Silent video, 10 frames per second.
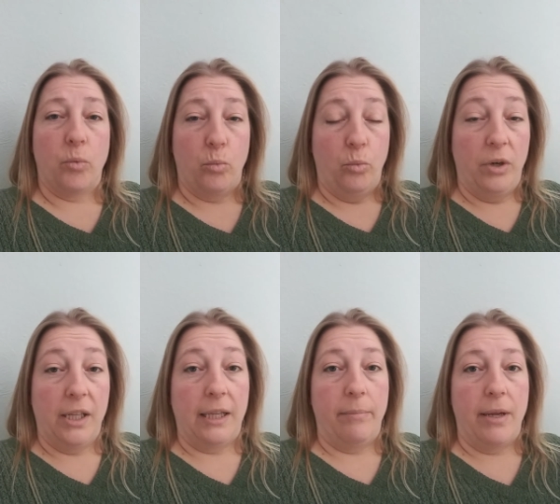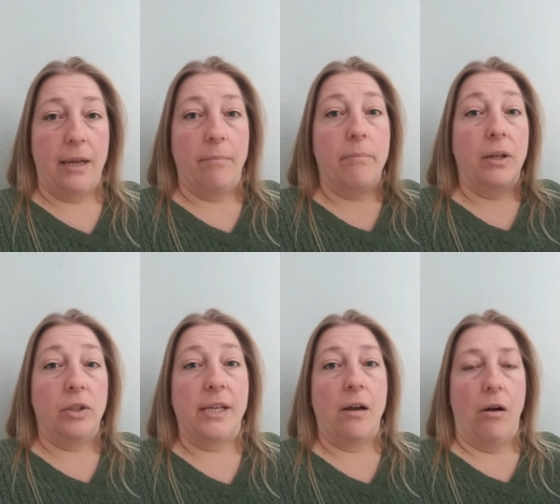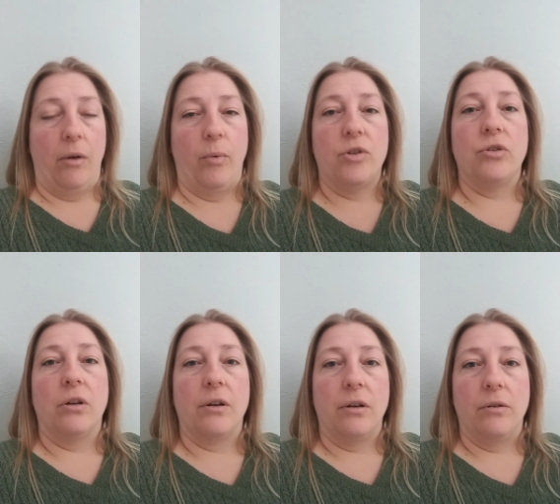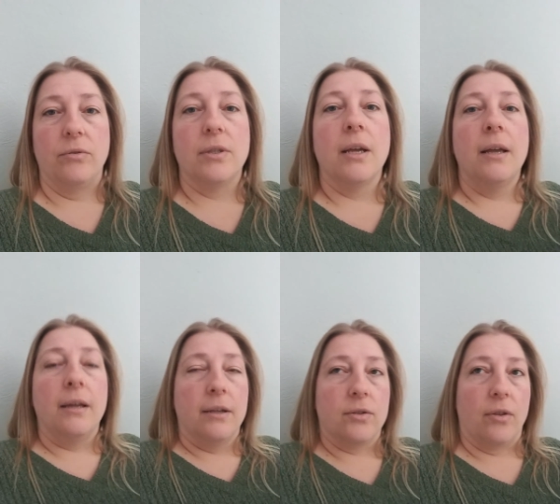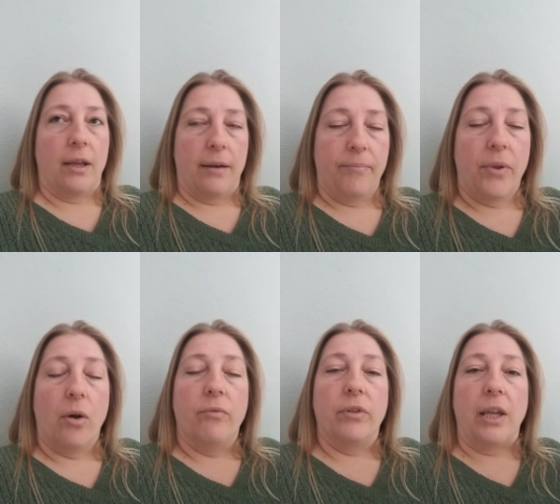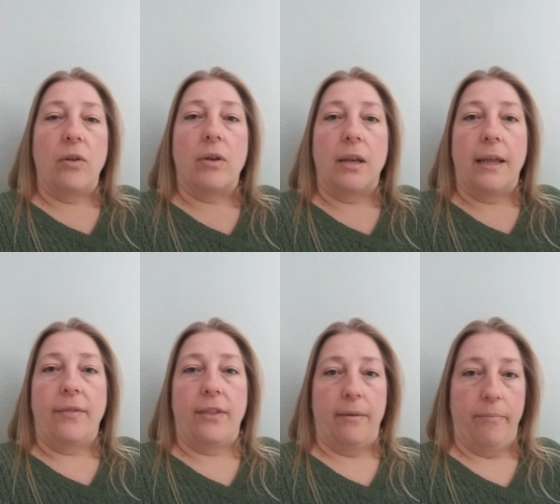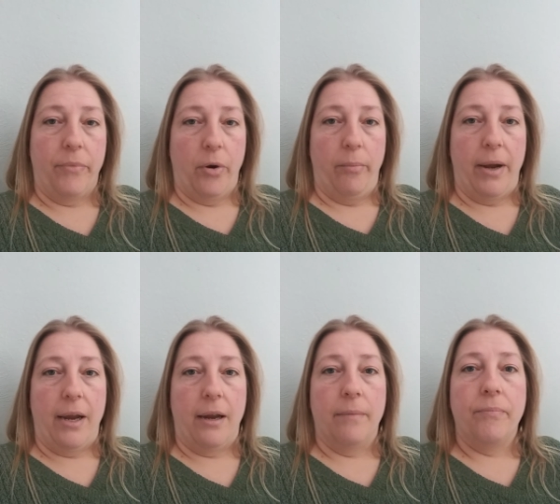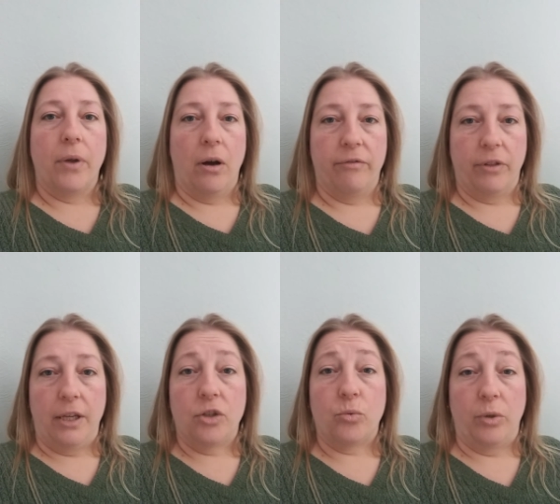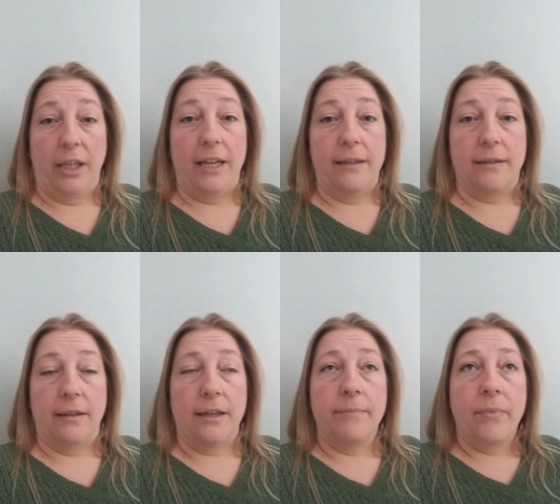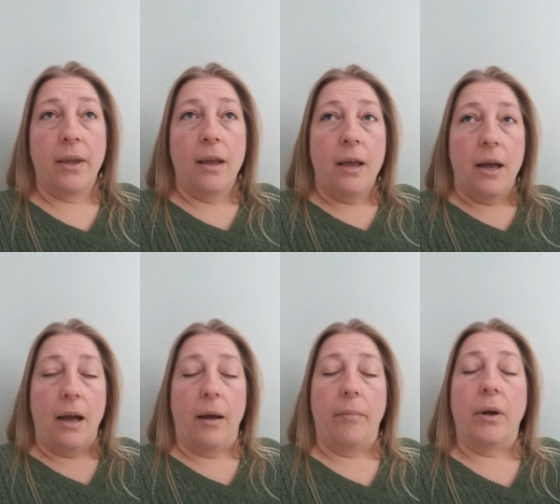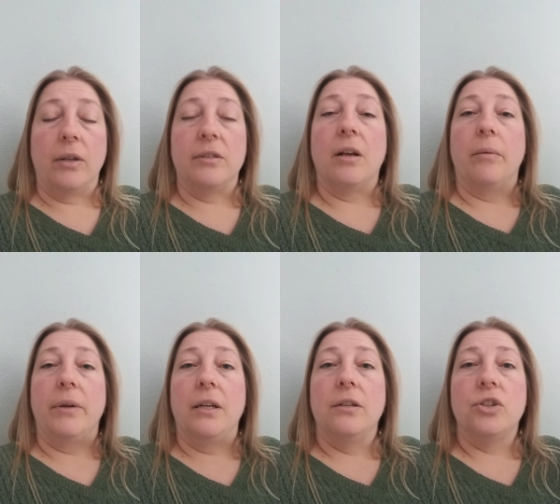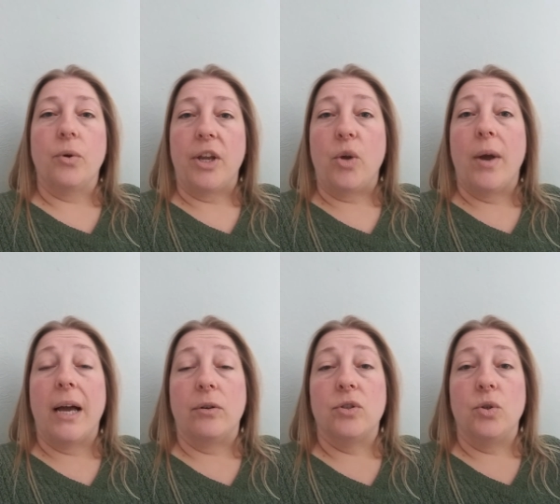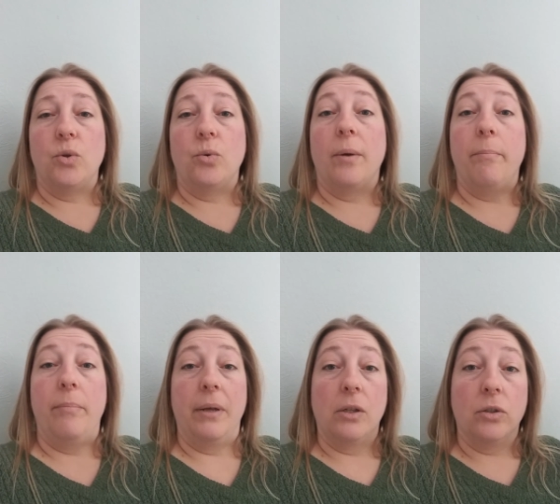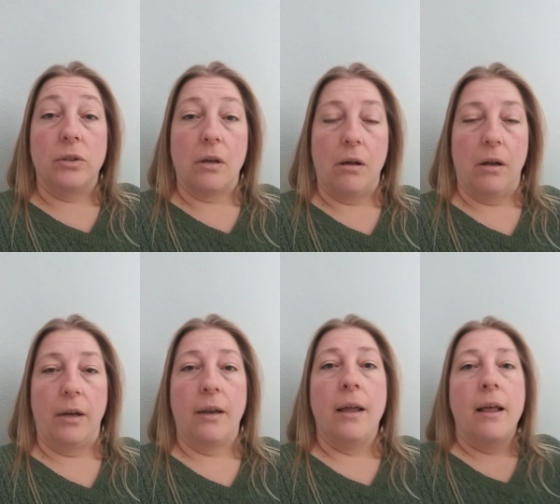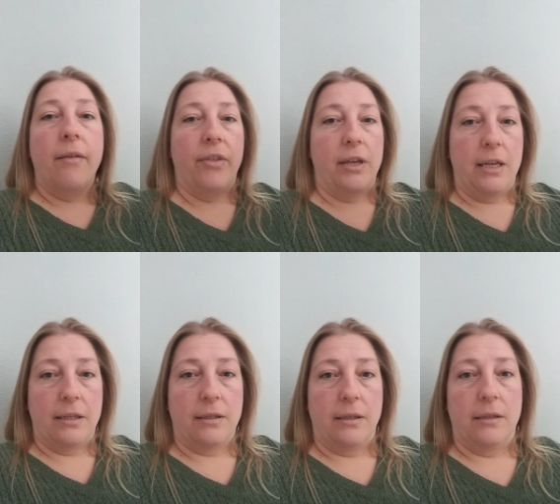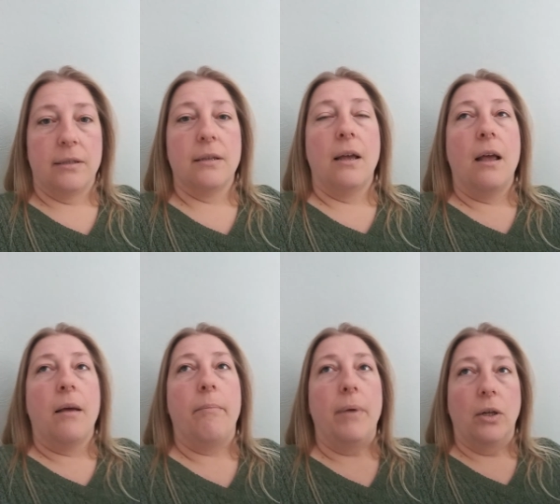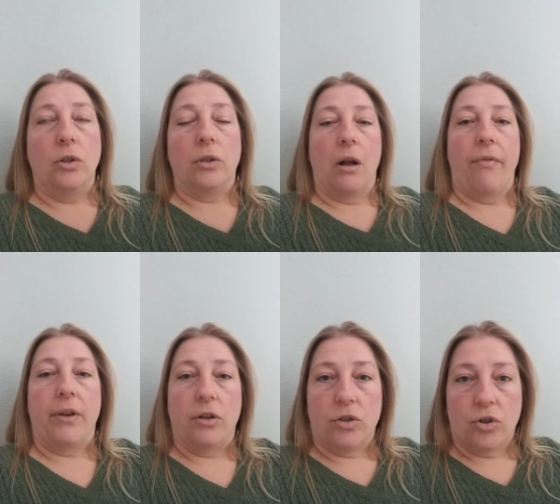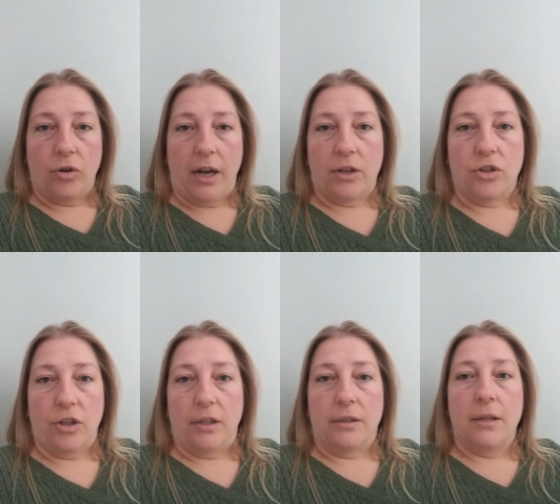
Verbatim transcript: really begin building on what your dog knows so that hopefully you can get them obeying off leash really easily. Um, I'll, I'll be showing you how to build on the distance, build on the distraction,